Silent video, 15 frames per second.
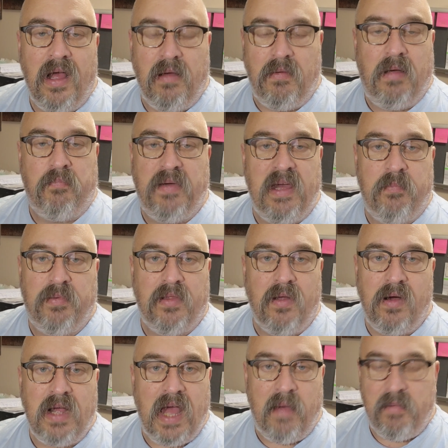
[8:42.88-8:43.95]
And people
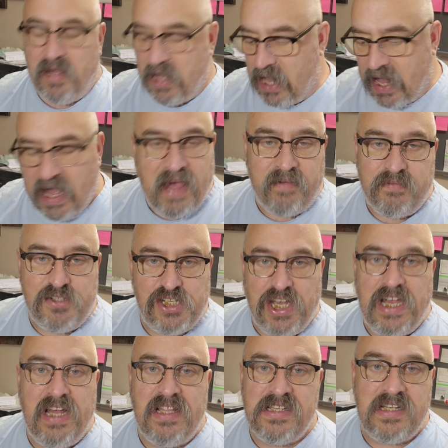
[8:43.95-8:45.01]
look at me. Yeah, I have
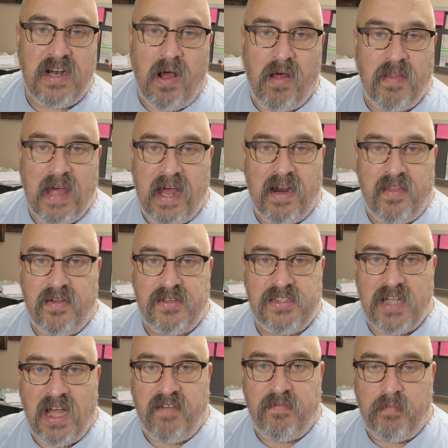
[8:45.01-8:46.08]
jeans and all that other
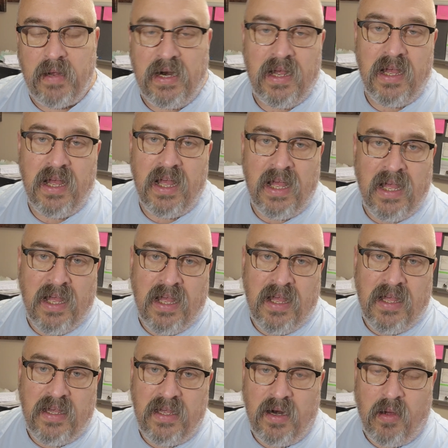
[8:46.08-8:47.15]
stuff, but
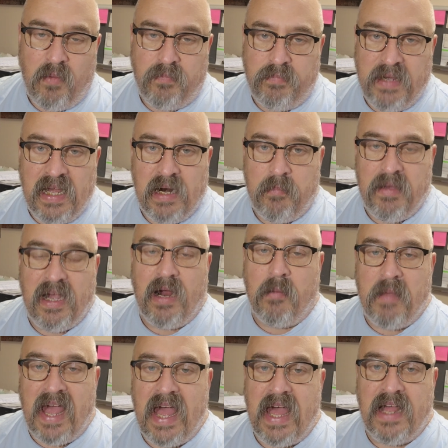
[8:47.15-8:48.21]
you know, being a bigger
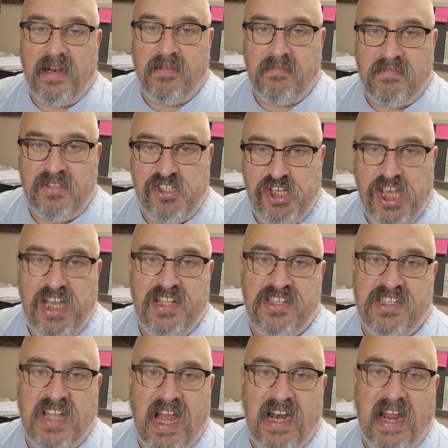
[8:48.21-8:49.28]
man, jeans
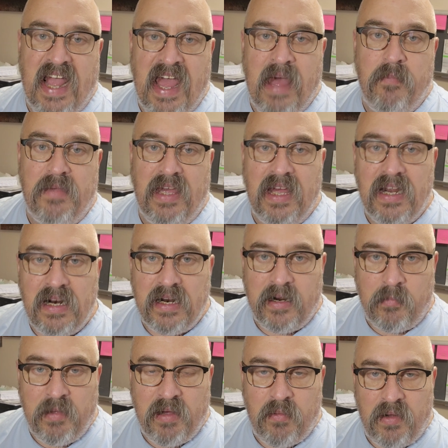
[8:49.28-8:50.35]
tend to hem you in a little
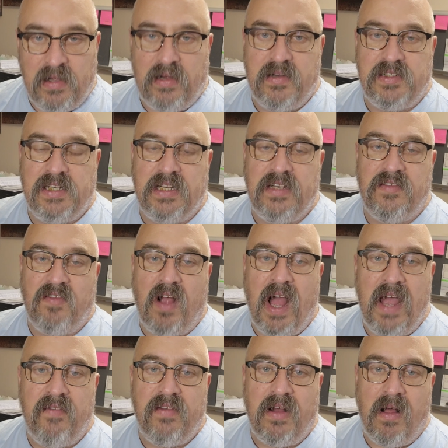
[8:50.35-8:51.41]
bit when you're sitting
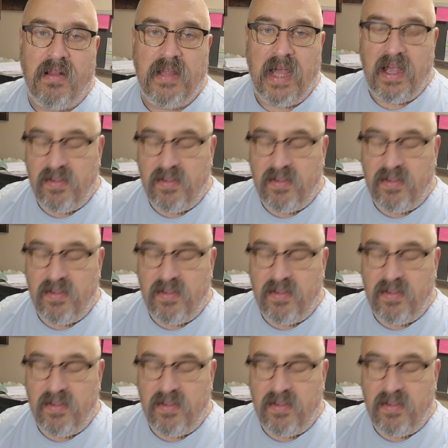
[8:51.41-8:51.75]
driving all day.